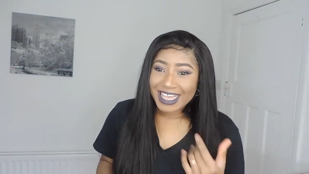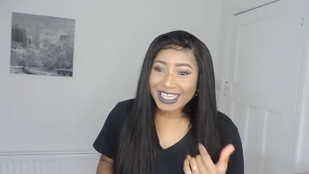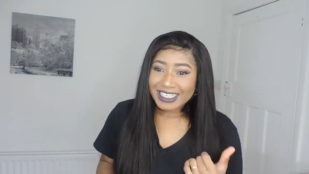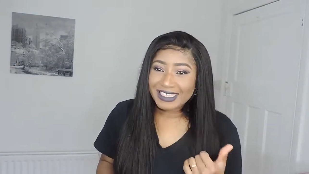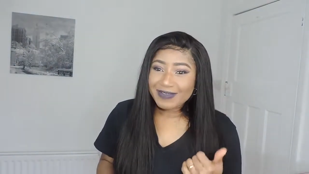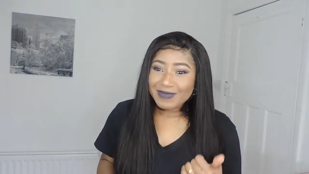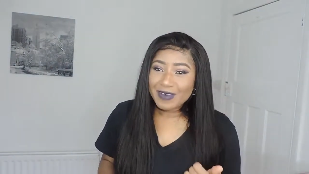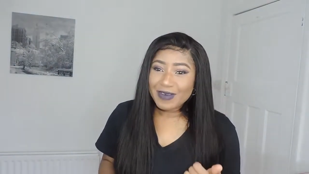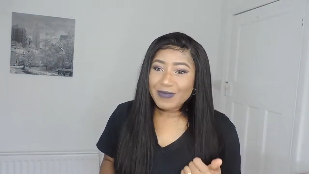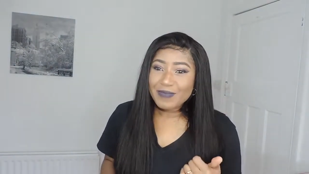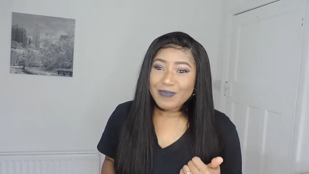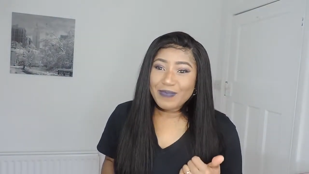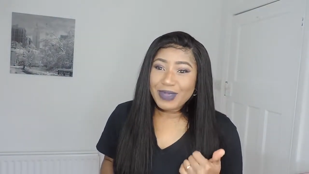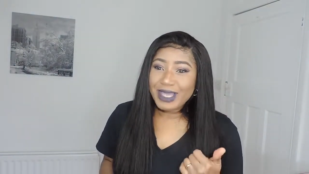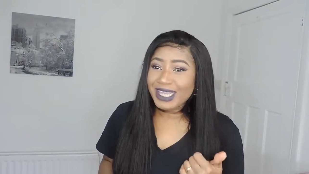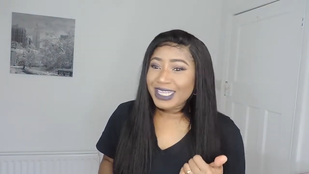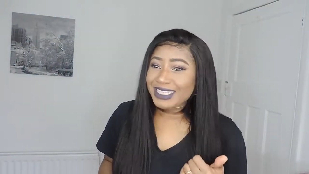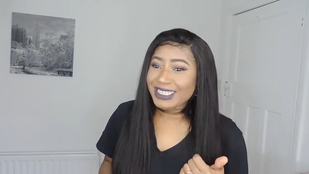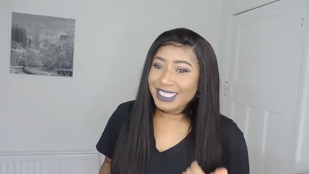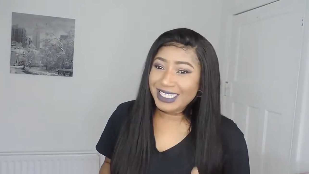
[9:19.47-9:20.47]
is one
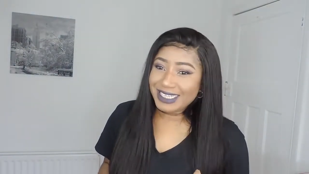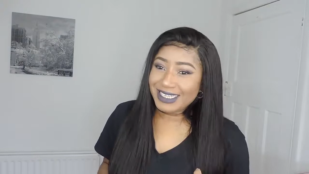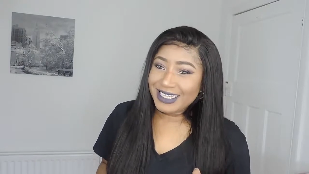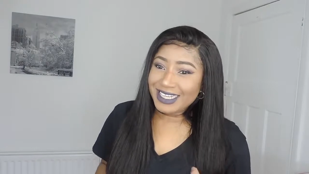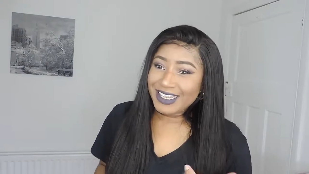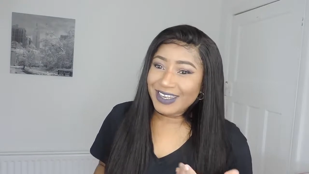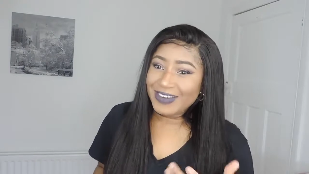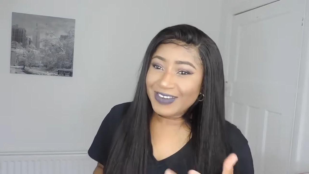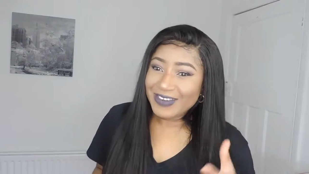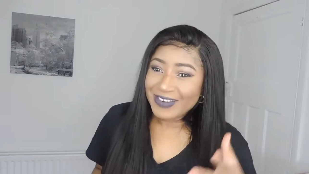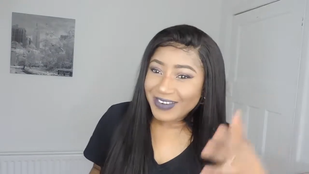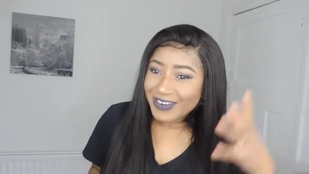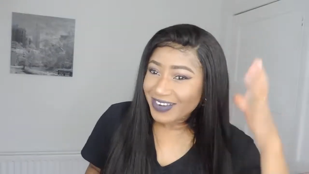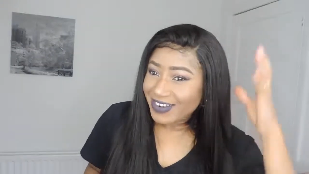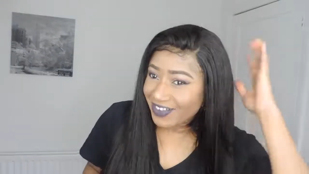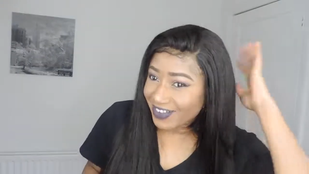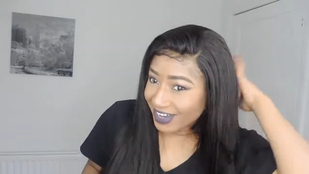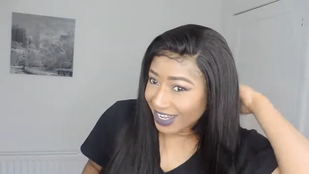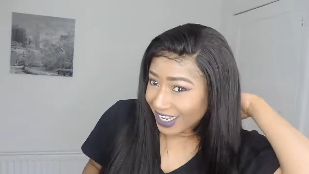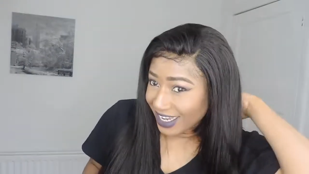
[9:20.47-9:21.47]
big deal, you know,
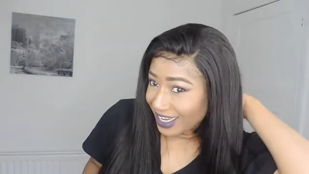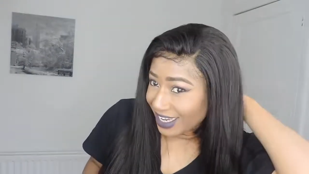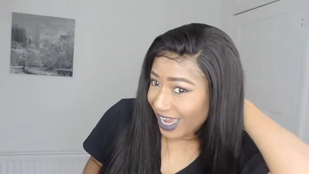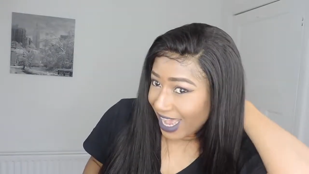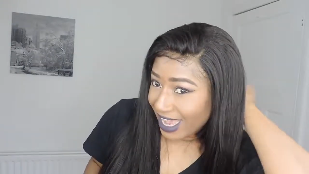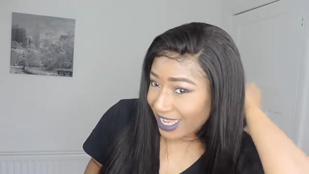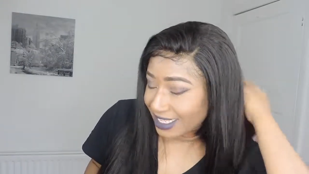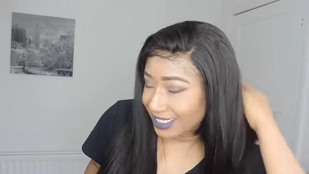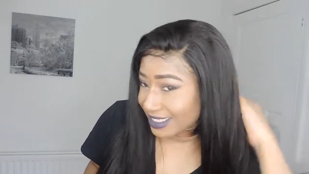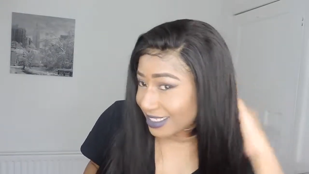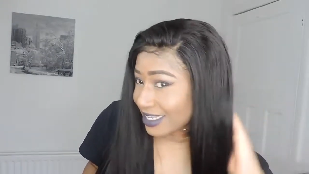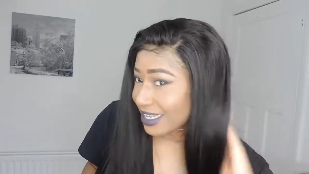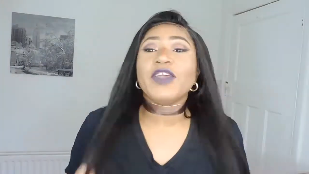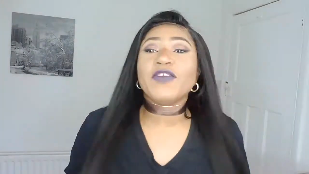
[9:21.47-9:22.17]
really nice.